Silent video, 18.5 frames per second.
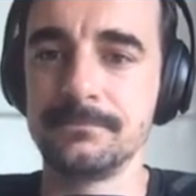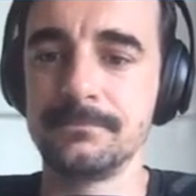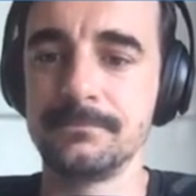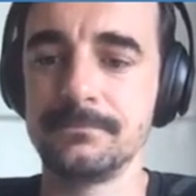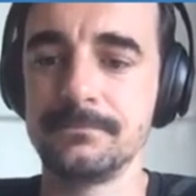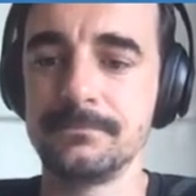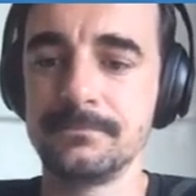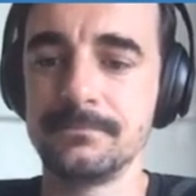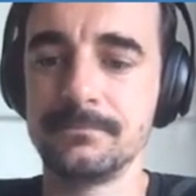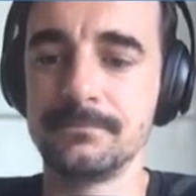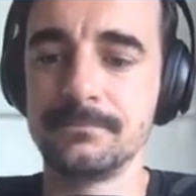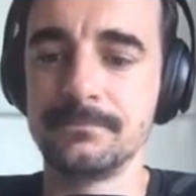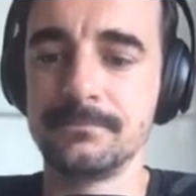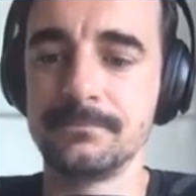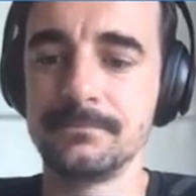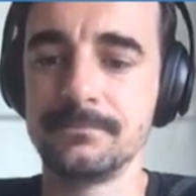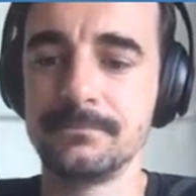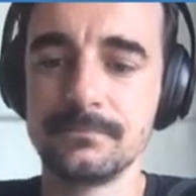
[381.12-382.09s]

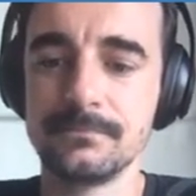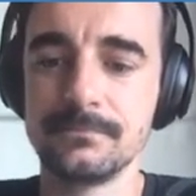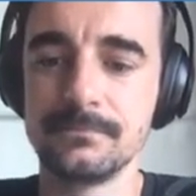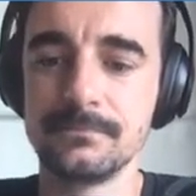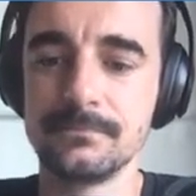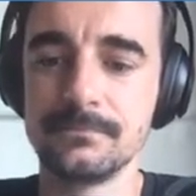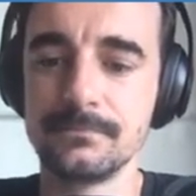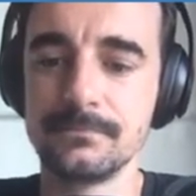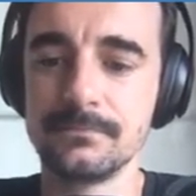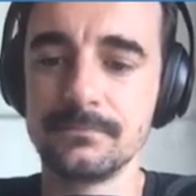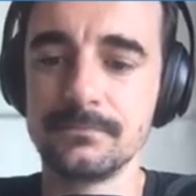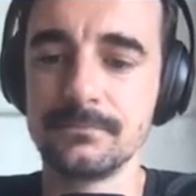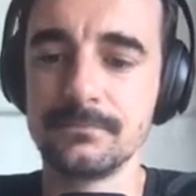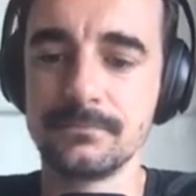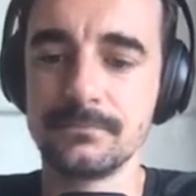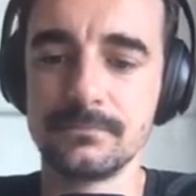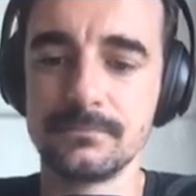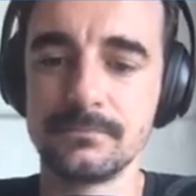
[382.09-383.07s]

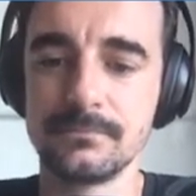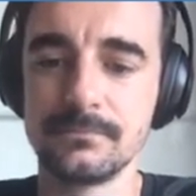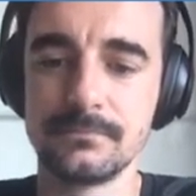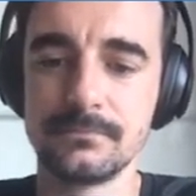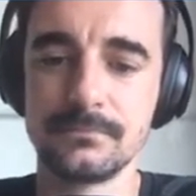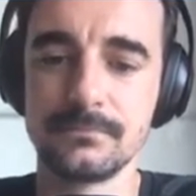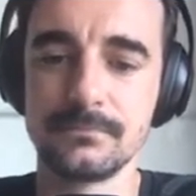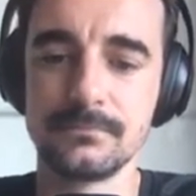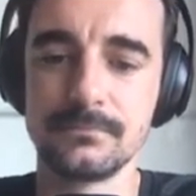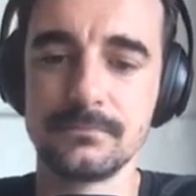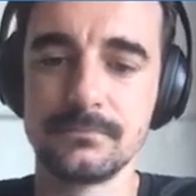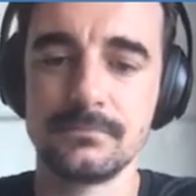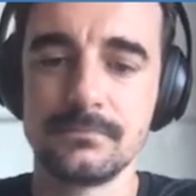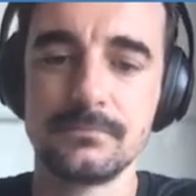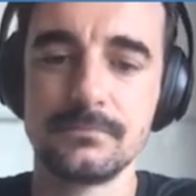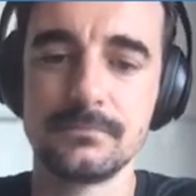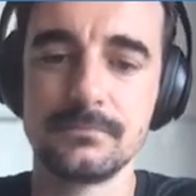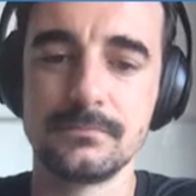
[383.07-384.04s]

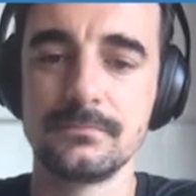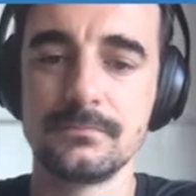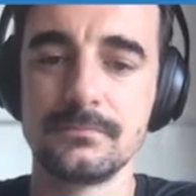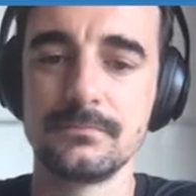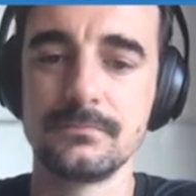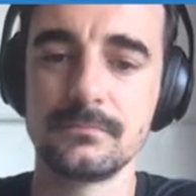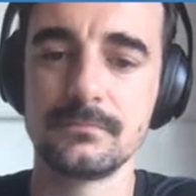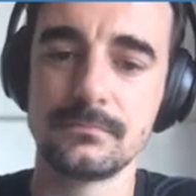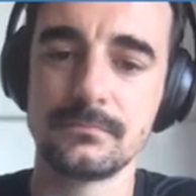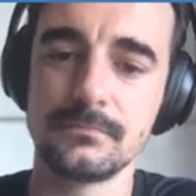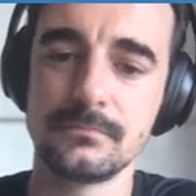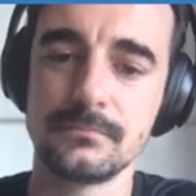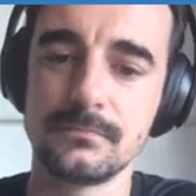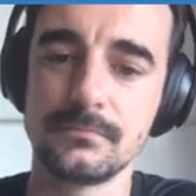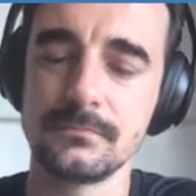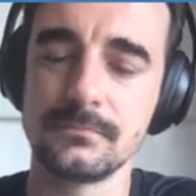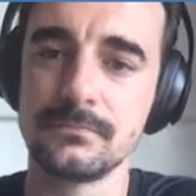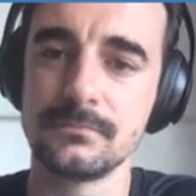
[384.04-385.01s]

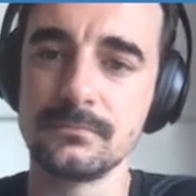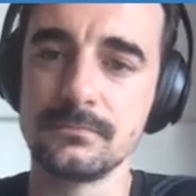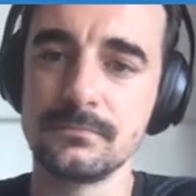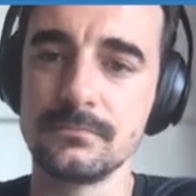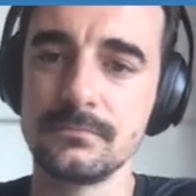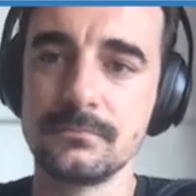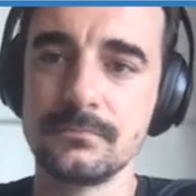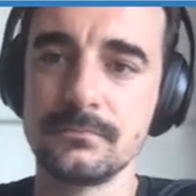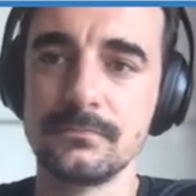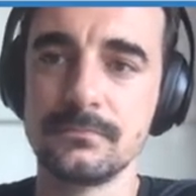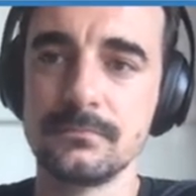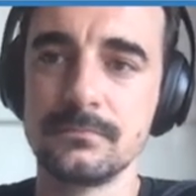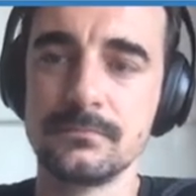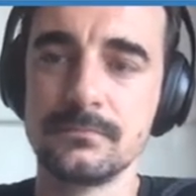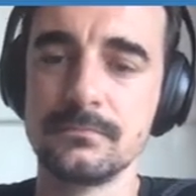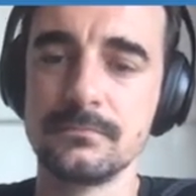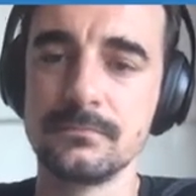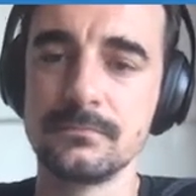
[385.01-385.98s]

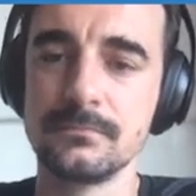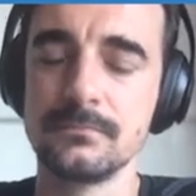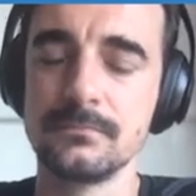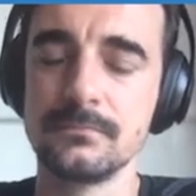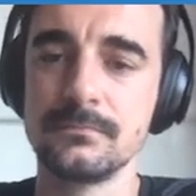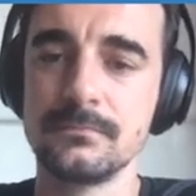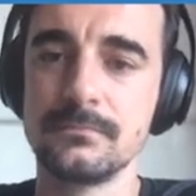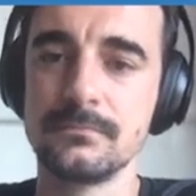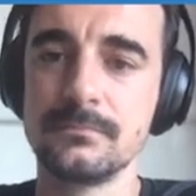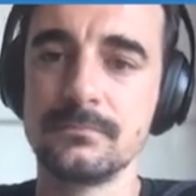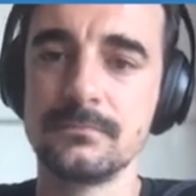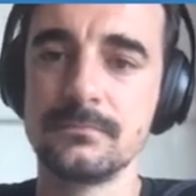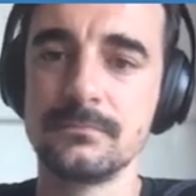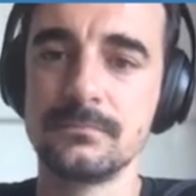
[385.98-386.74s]
No words are spoken by the person on screen.